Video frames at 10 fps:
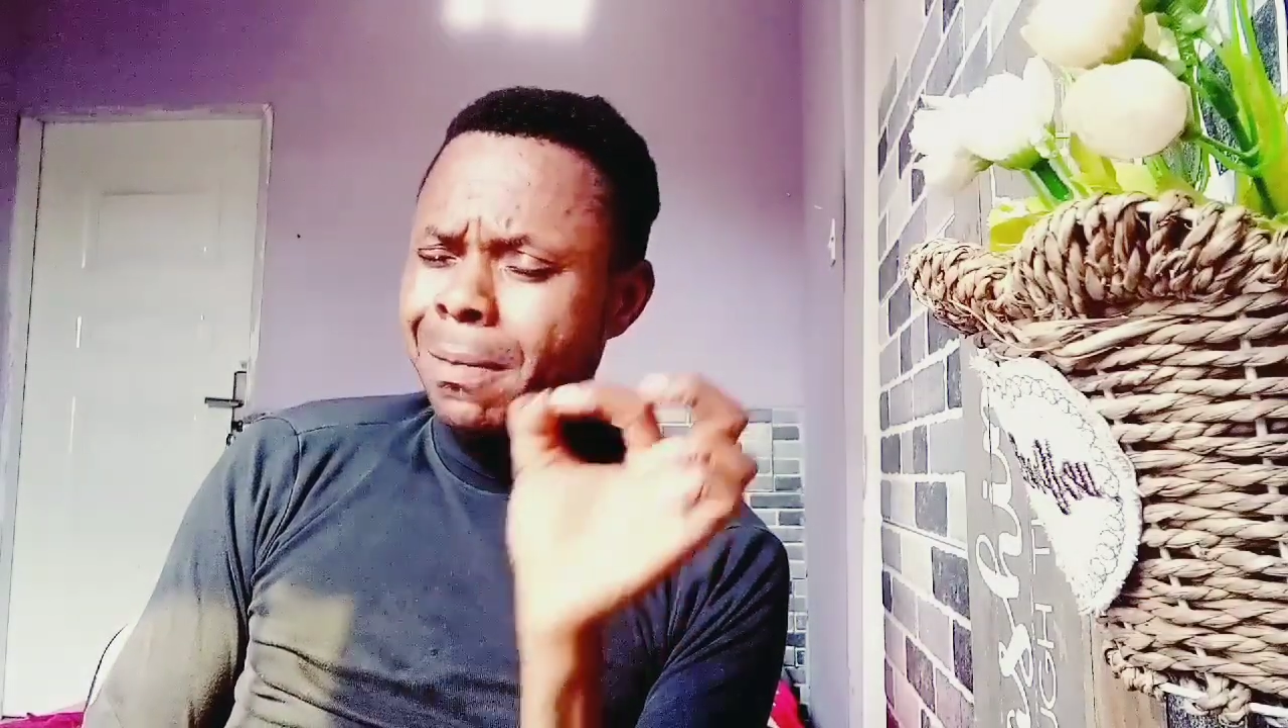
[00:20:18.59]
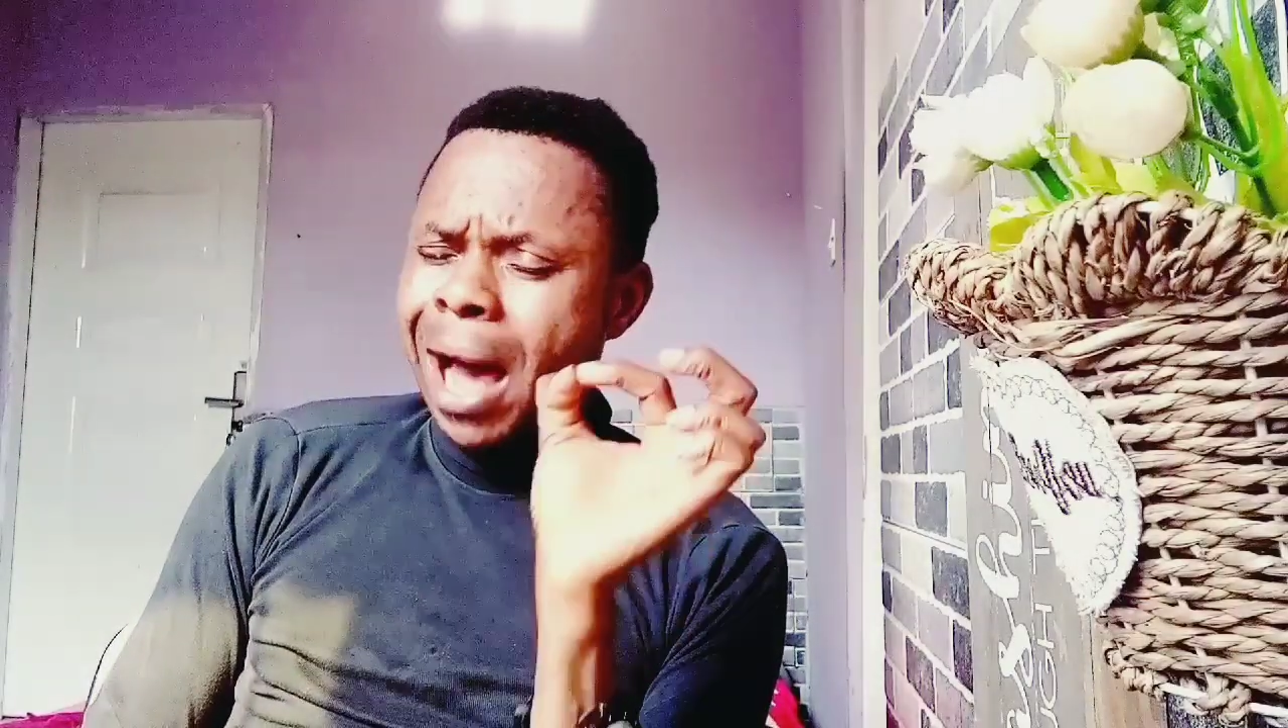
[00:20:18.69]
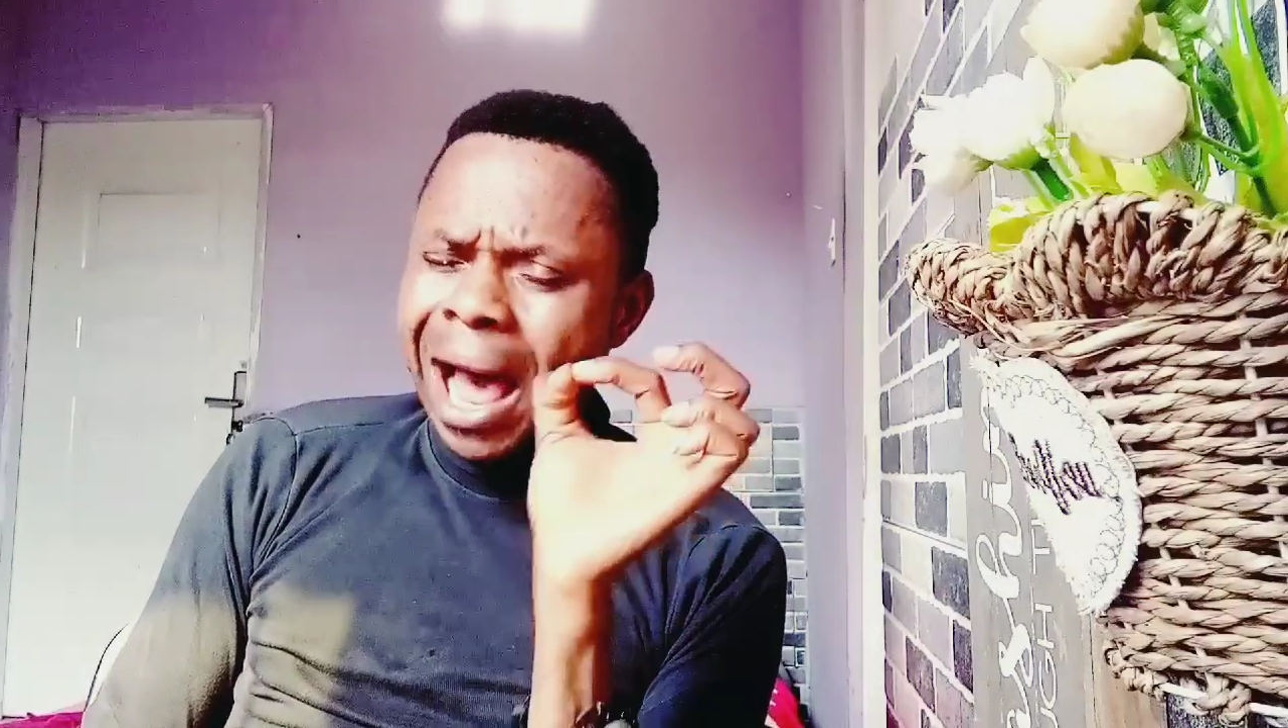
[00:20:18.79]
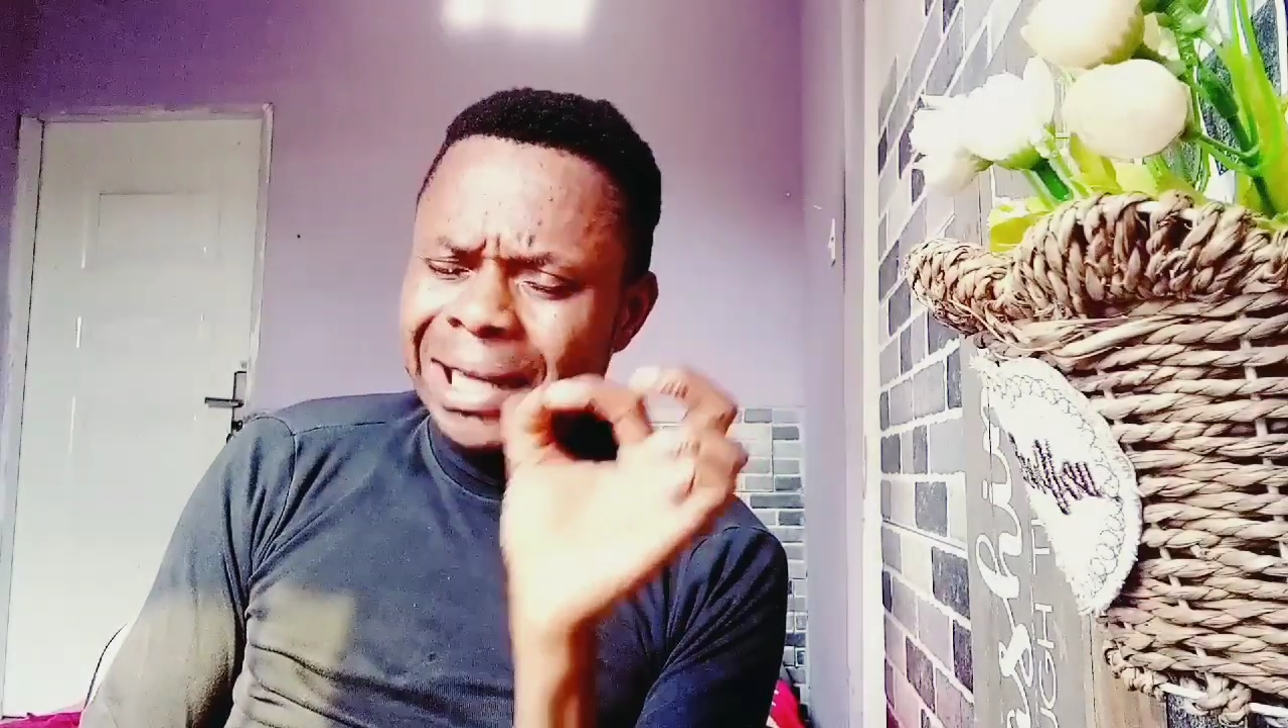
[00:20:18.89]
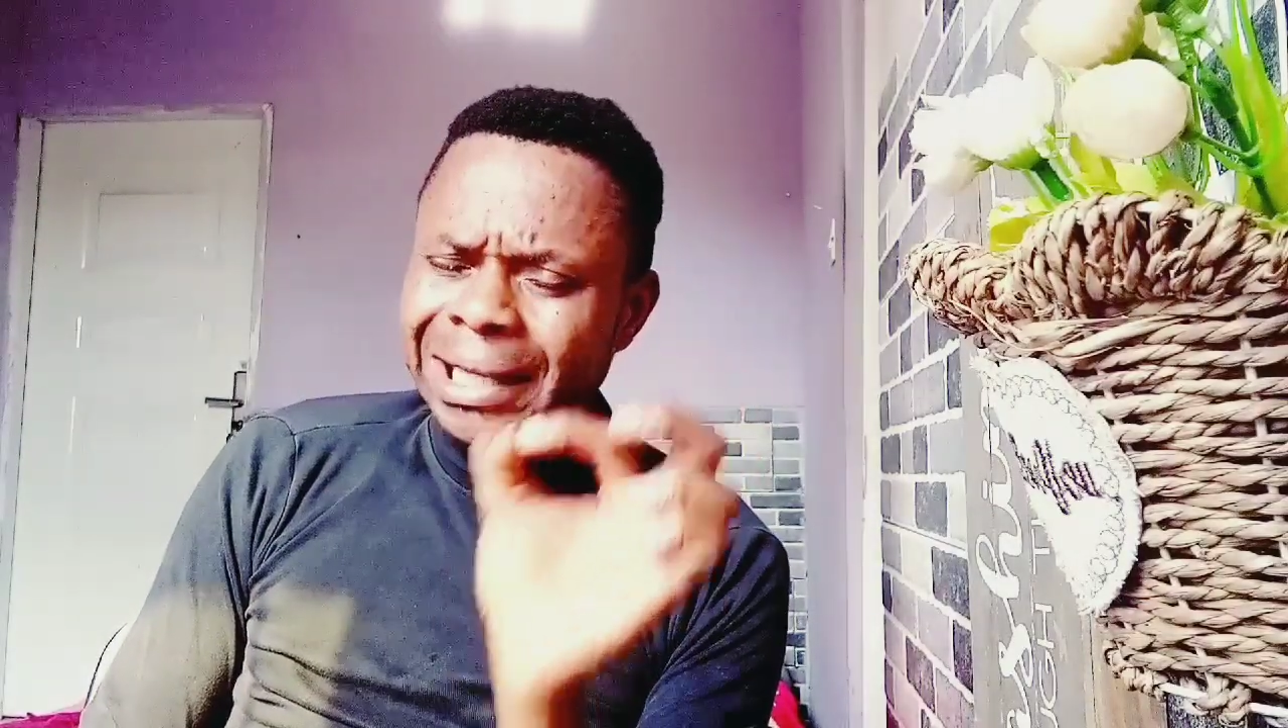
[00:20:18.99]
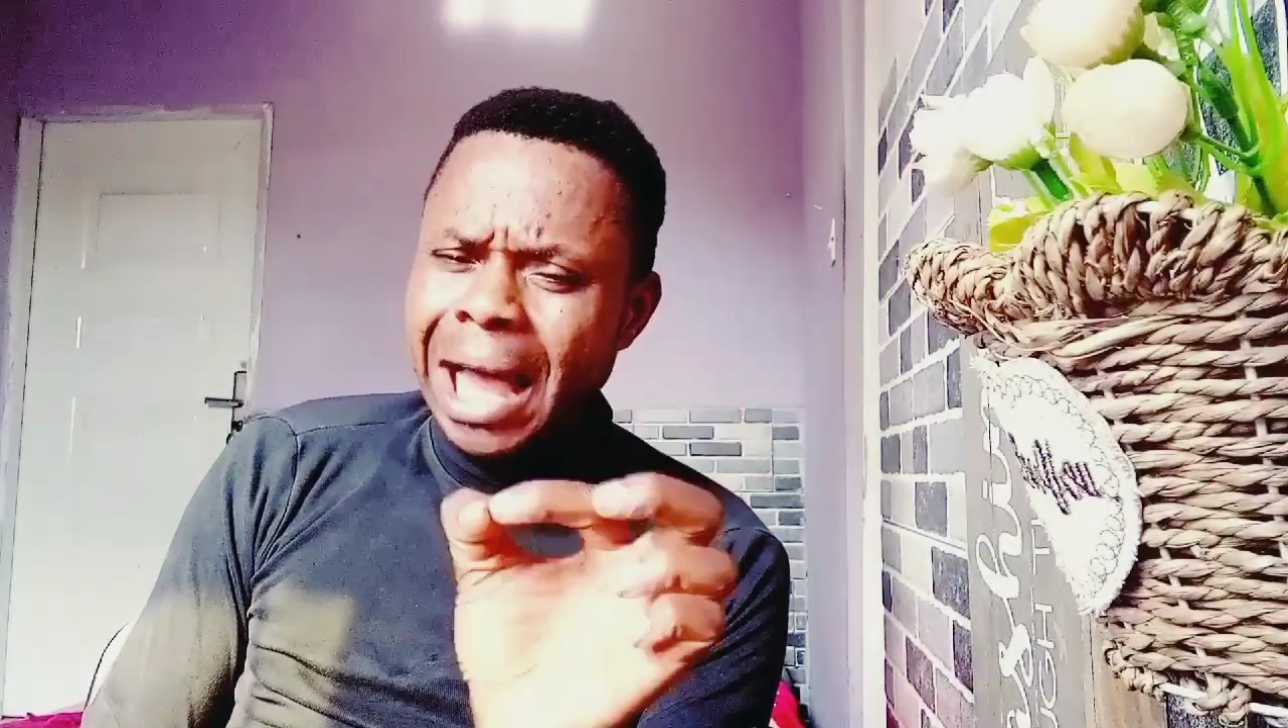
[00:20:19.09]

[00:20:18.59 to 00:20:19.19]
my